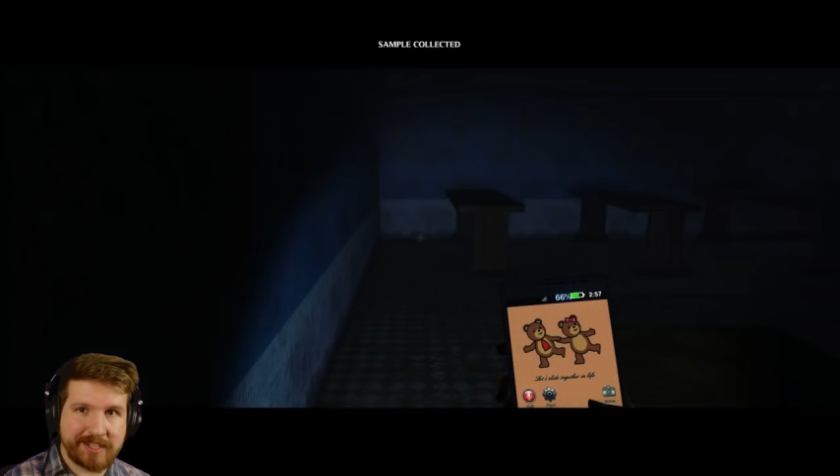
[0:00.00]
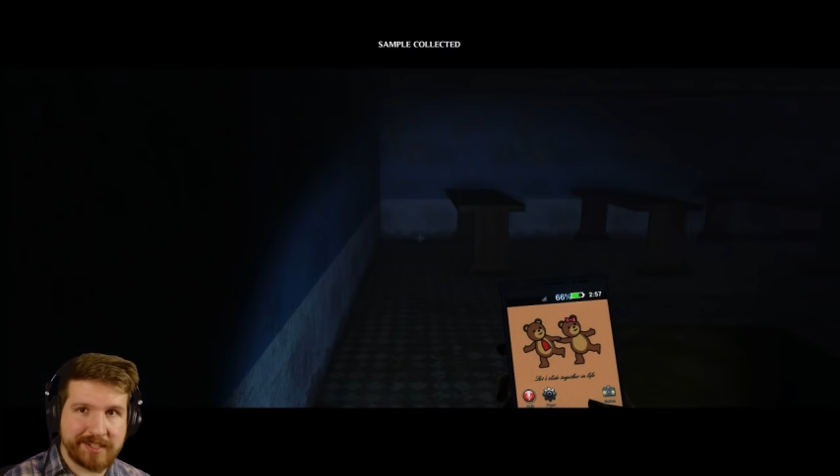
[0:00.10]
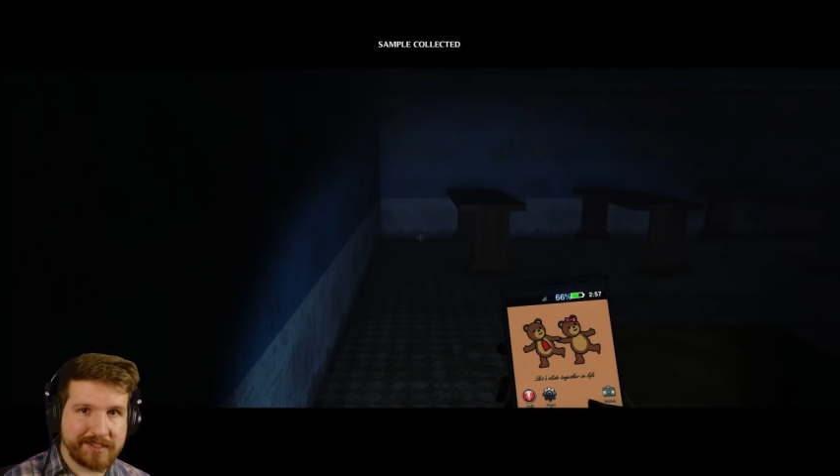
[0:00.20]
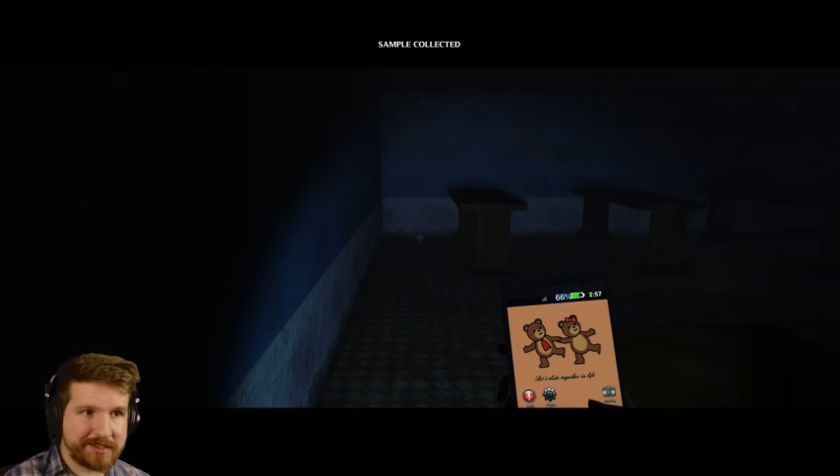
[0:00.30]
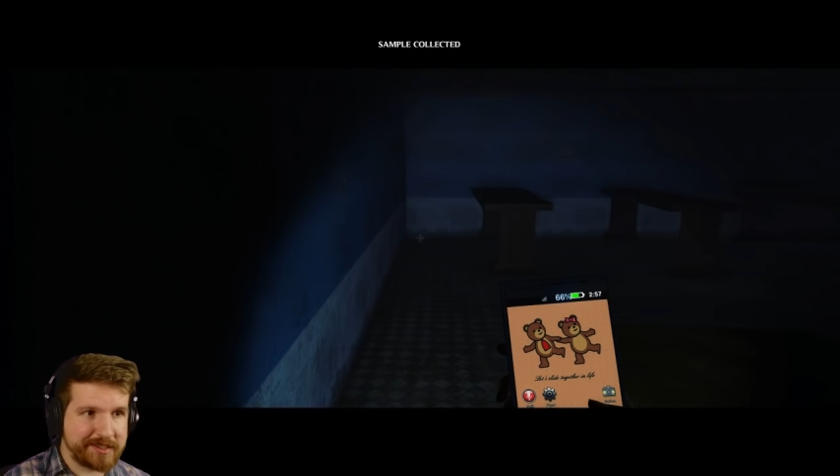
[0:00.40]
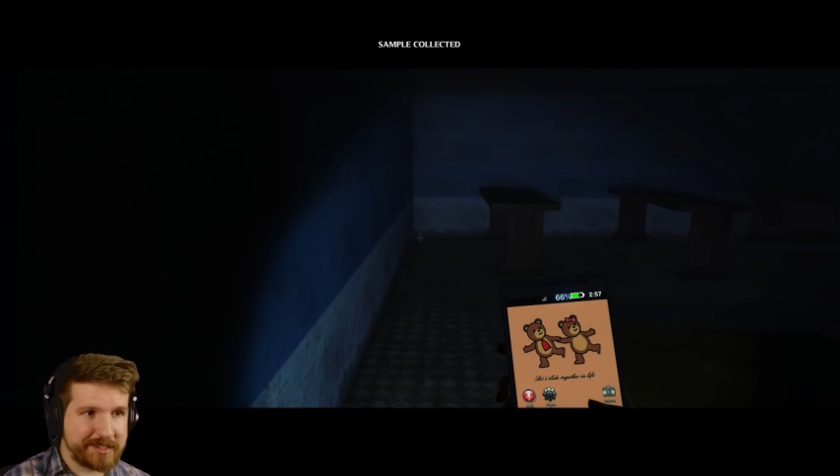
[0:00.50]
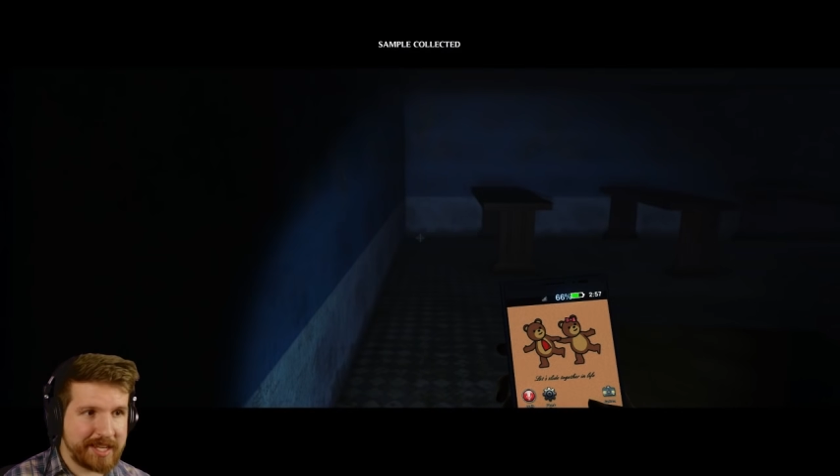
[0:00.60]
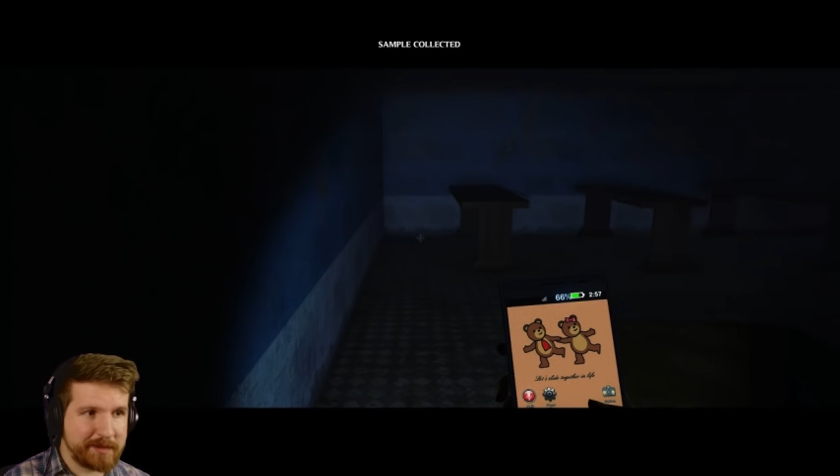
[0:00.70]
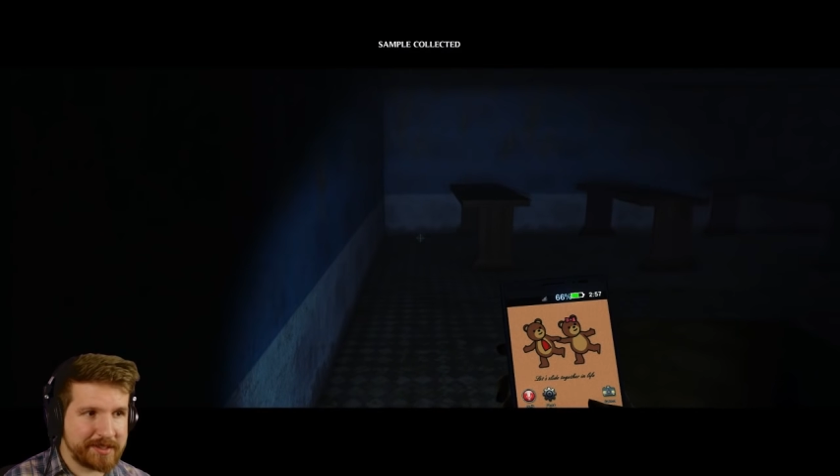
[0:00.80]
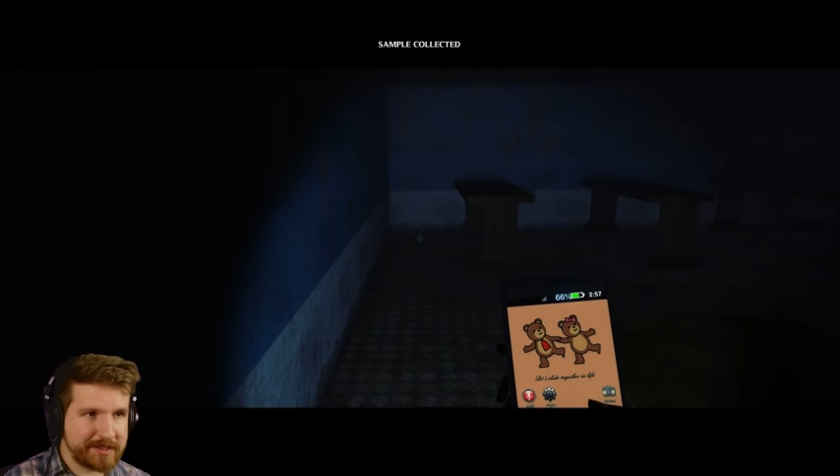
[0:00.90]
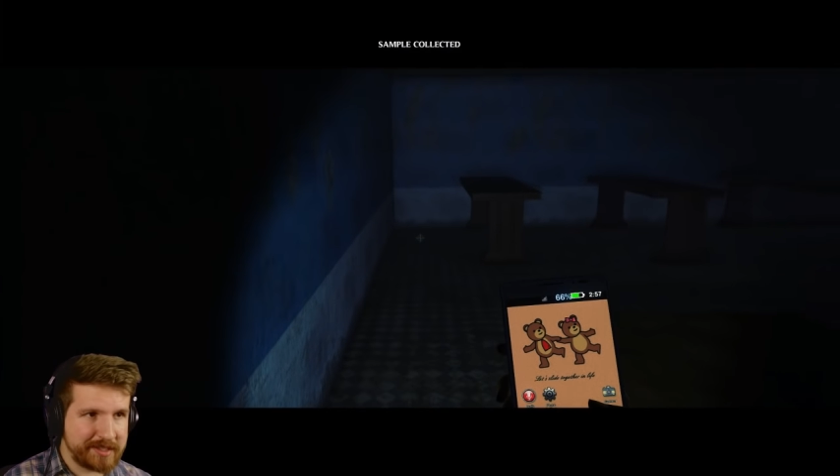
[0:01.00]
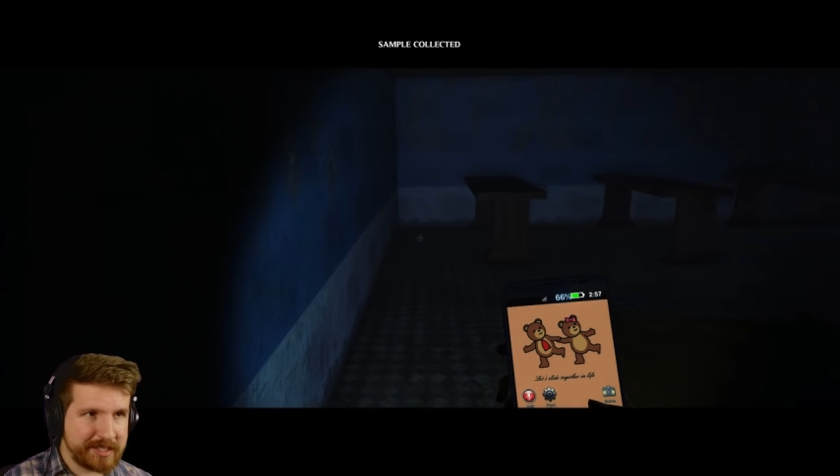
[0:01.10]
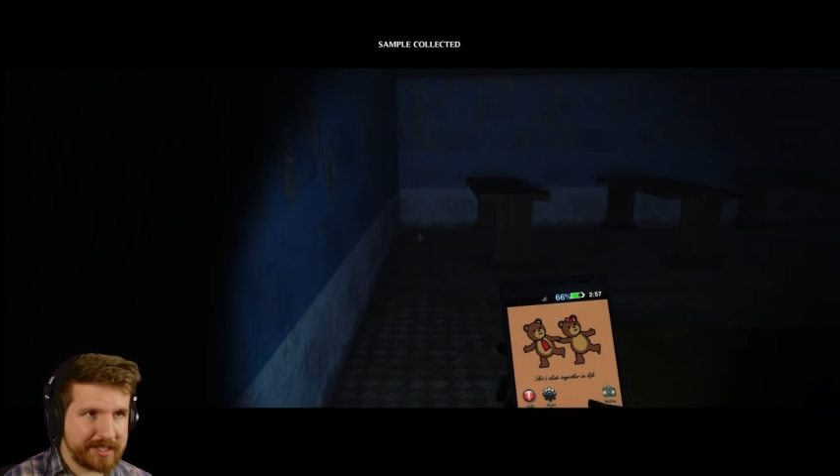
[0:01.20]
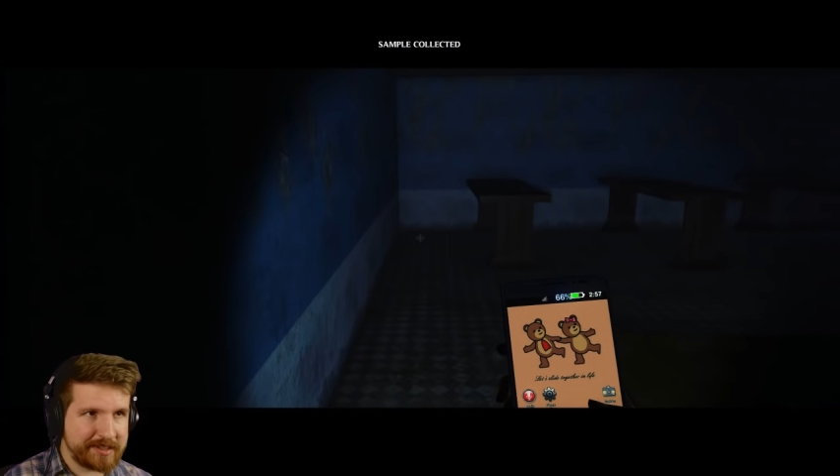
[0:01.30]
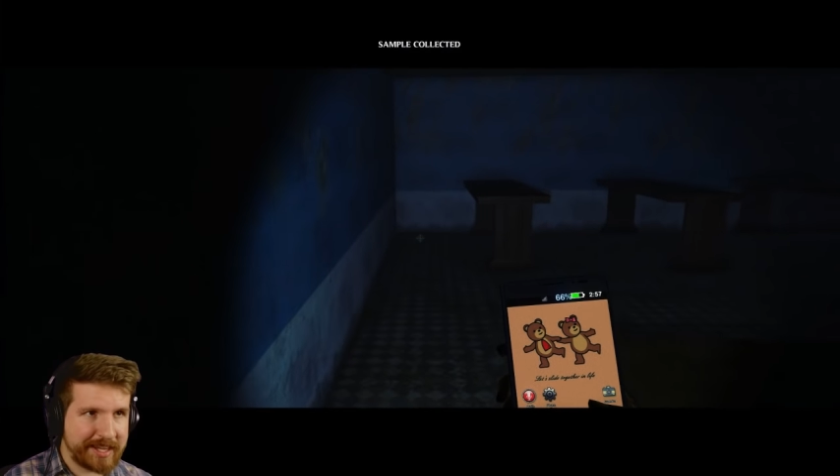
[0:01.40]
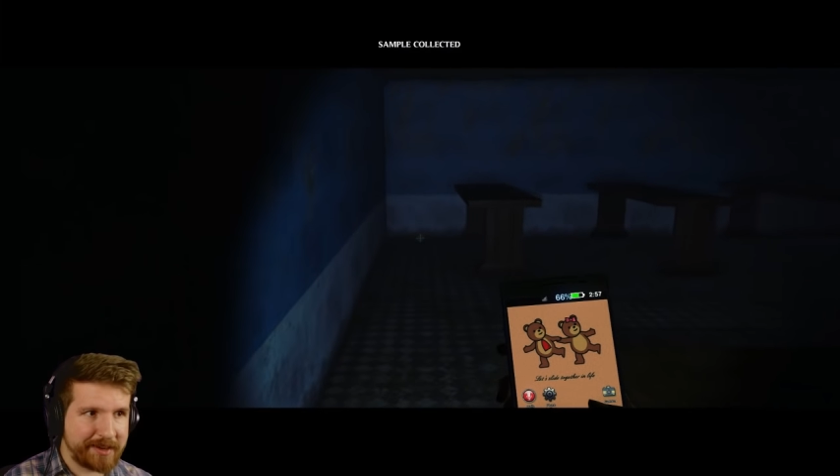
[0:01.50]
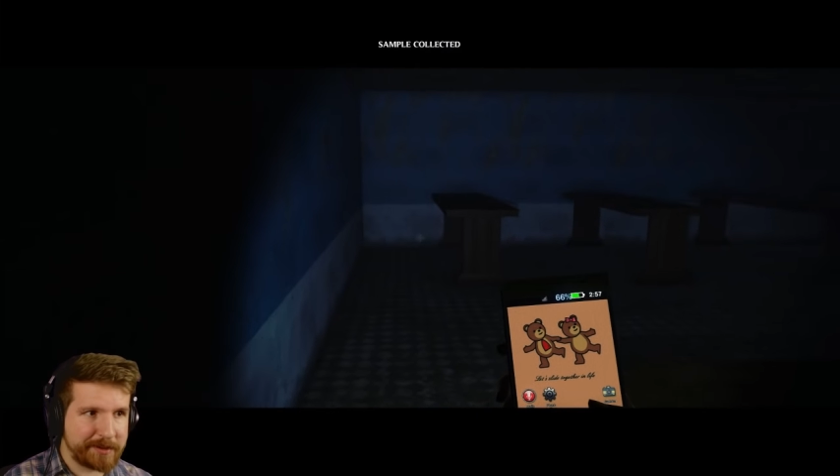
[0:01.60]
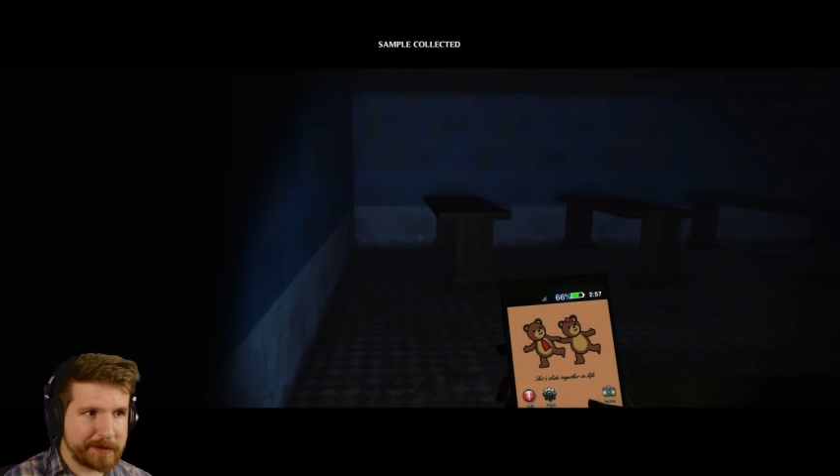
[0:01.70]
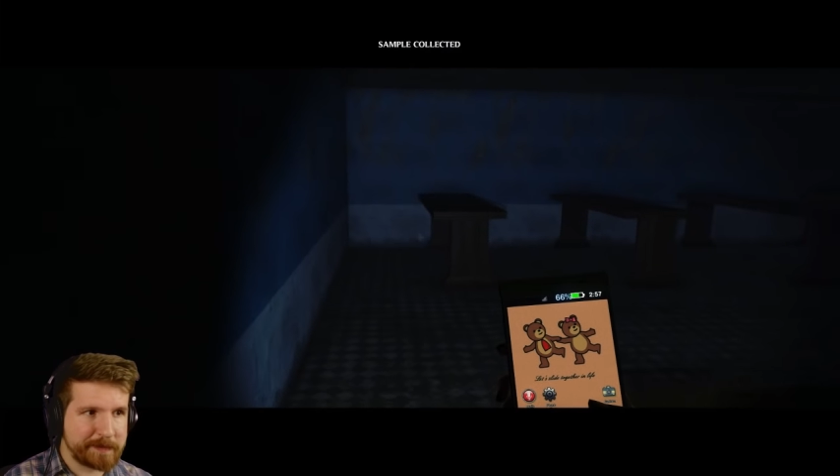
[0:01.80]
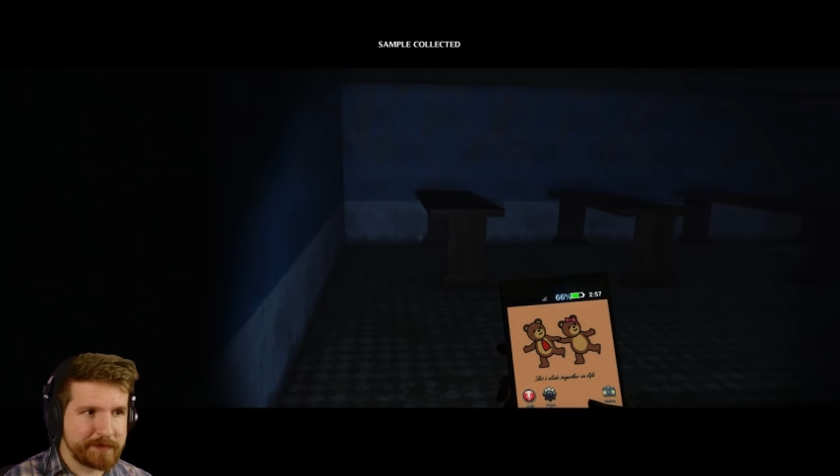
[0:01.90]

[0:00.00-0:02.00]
It is the same as the title.